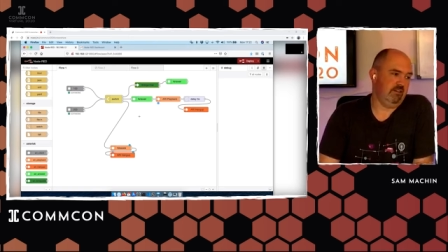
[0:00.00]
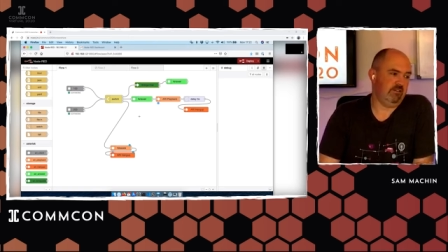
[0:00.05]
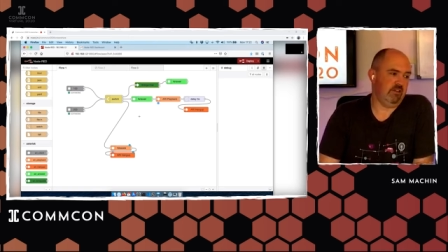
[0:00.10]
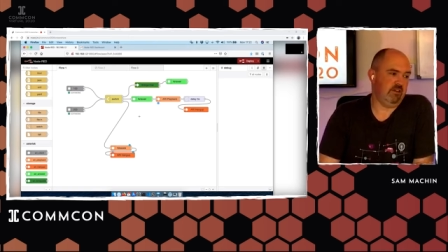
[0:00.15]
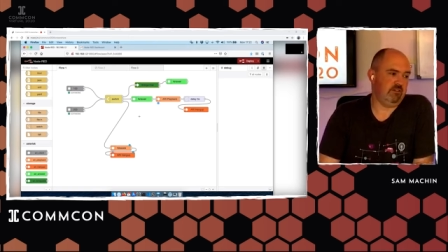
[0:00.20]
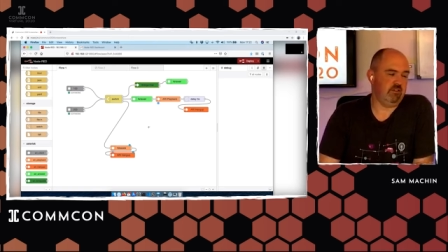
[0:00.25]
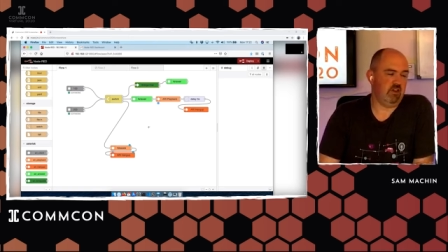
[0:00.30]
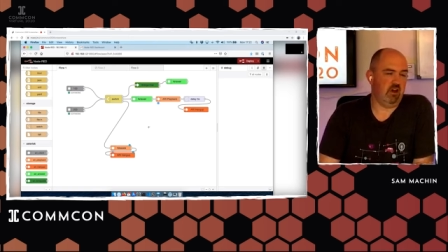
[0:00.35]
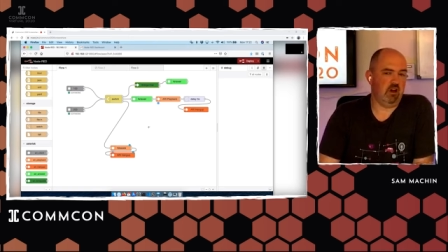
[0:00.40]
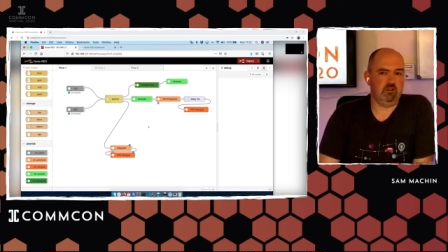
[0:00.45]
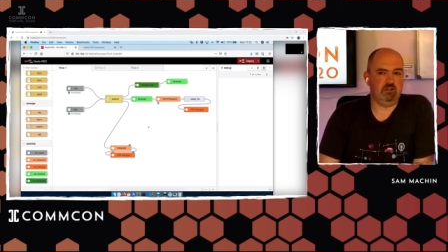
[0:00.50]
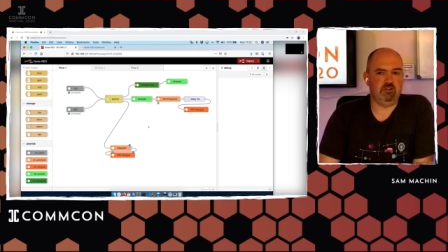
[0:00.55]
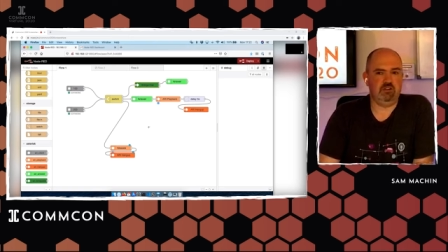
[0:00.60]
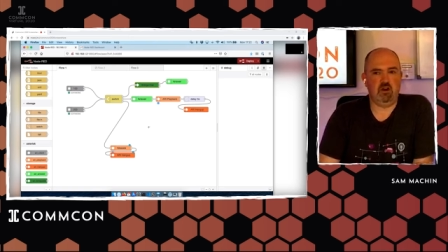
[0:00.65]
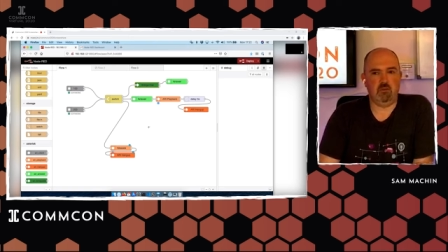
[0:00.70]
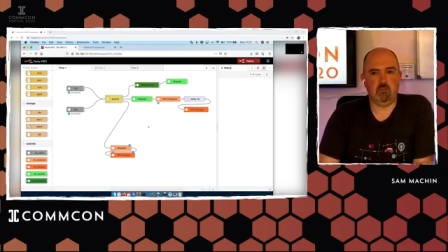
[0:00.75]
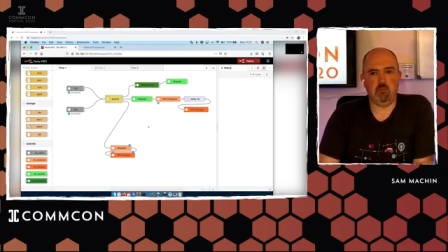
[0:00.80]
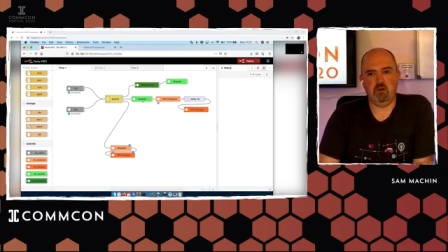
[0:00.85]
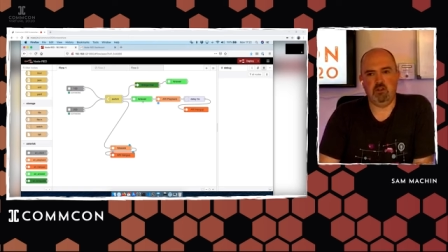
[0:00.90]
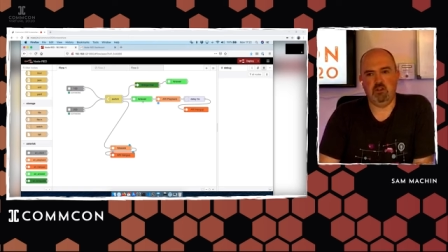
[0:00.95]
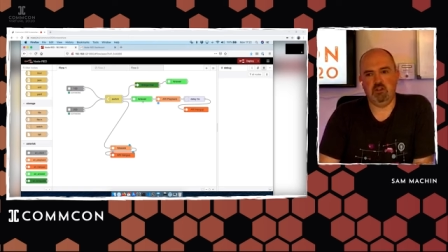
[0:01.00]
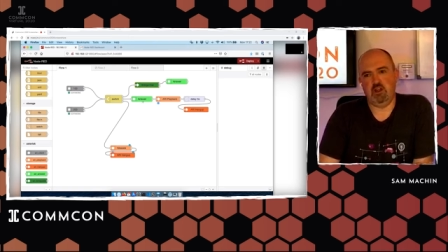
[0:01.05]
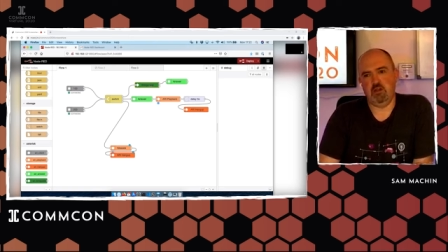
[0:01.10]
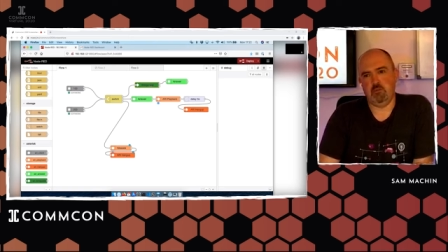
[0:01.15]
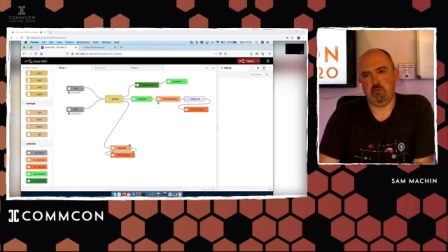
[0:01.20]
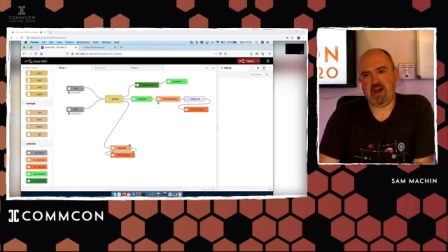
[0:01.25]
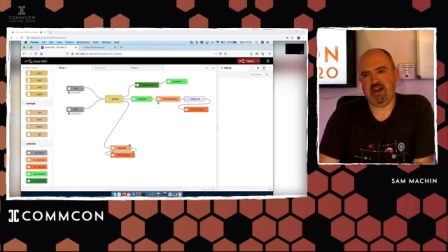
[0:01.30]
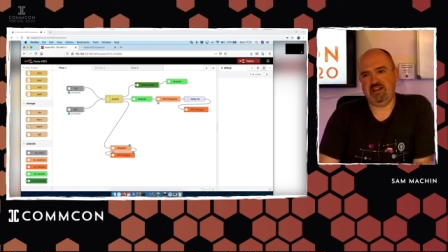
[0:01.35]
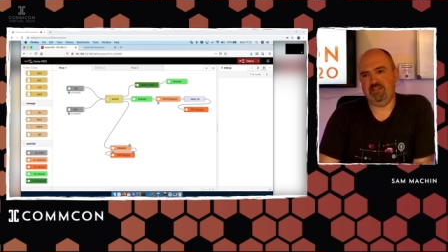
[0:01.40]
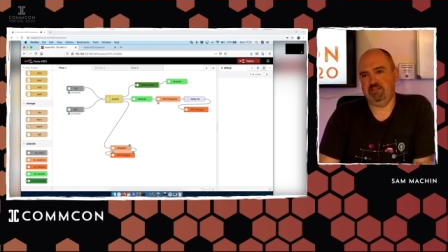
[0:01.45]
If they've dialed a number,
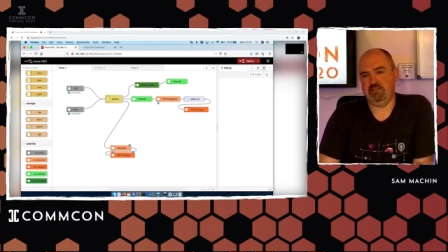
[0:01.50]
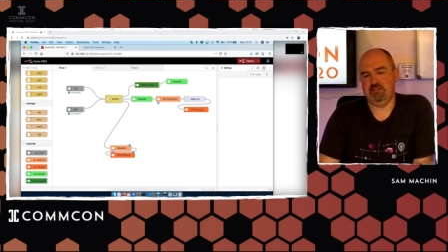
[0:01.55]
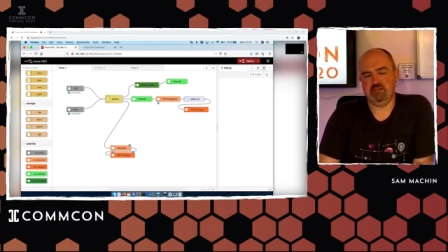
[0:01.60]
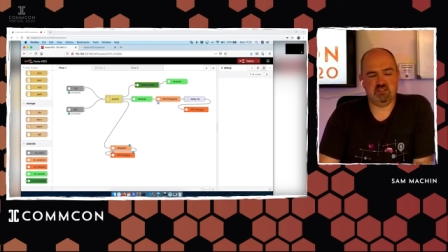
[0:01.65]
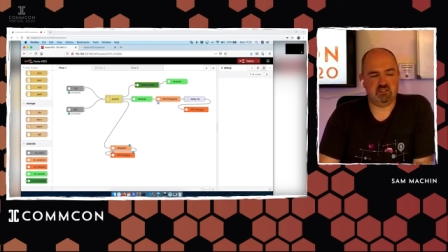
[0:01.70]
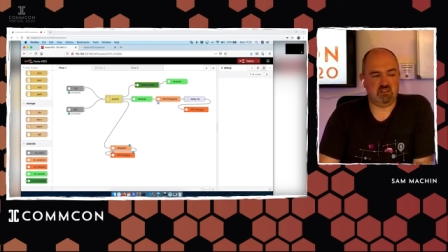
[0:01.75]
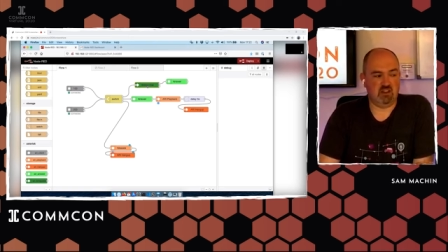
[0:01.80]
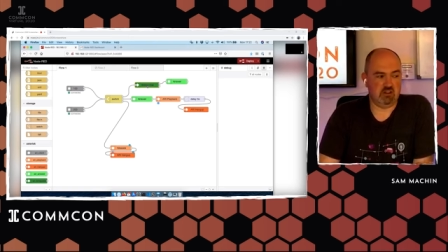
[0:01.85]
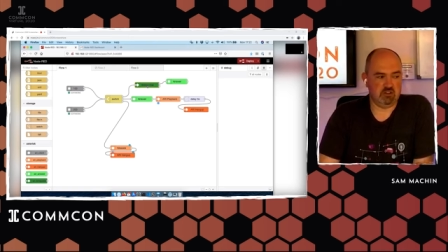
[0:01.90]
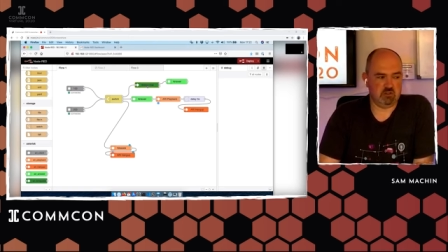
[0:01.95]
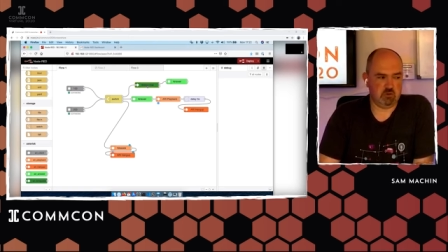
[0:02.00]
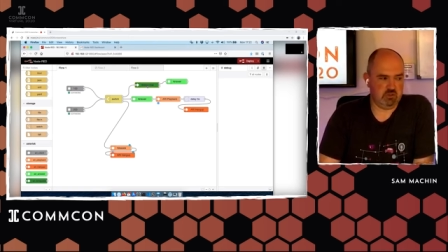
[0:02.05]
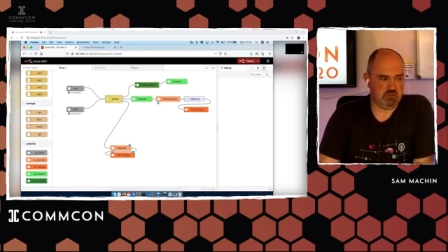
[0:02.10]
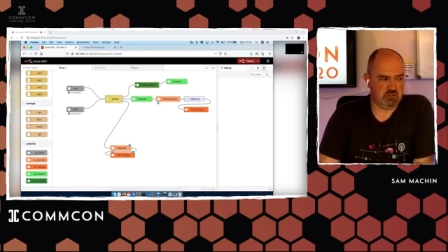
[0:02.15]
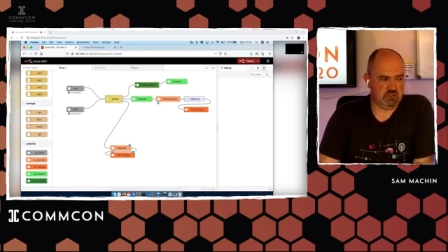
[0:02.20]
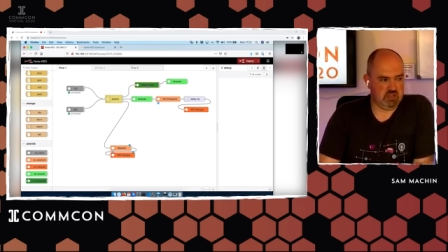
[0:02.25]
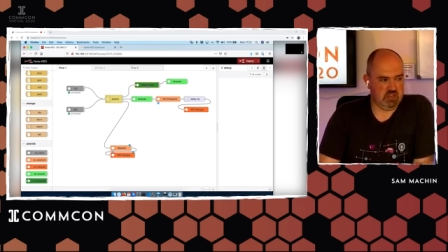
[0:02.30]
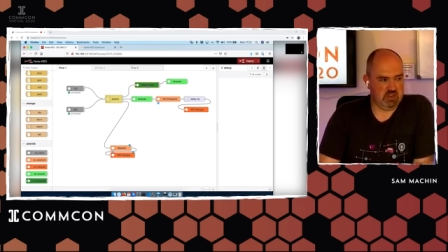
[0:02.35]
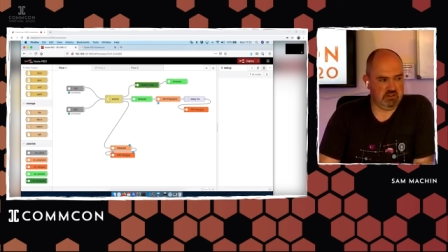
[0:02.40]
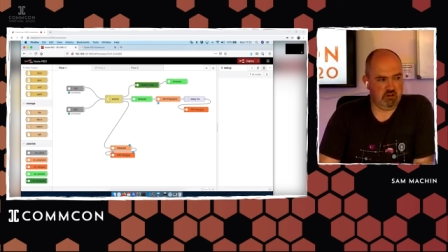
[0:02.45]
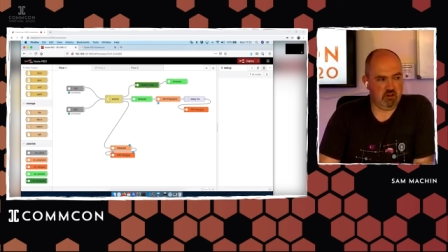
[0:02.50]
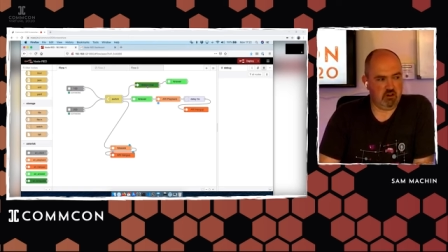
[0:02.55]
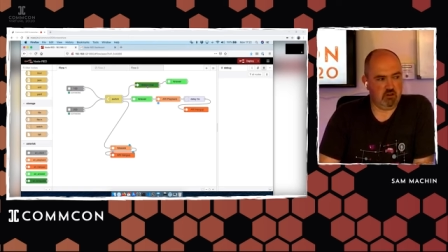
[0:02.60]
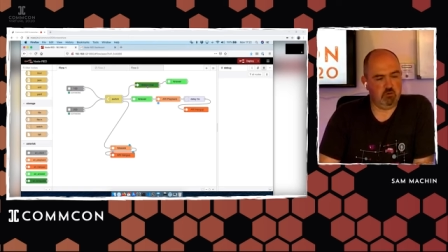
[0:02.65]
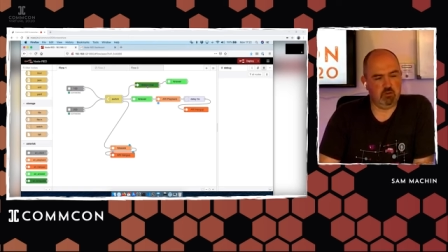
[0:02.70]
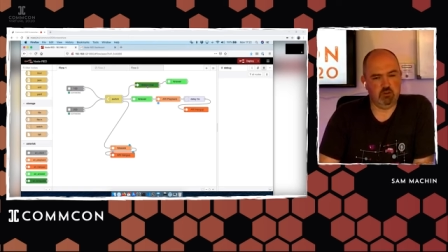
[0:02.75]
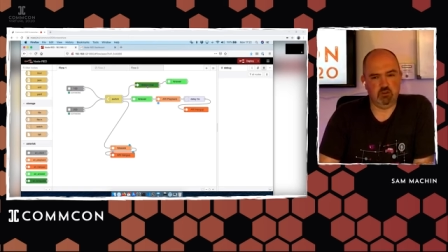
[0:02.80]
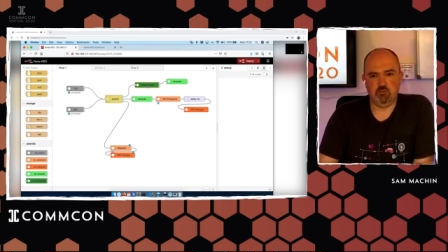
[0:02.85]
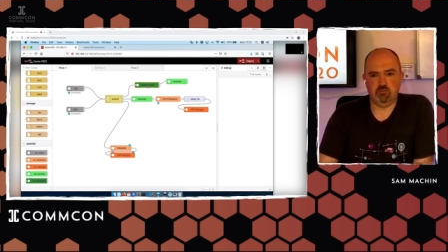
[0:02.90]
a pattern that starts with a 0,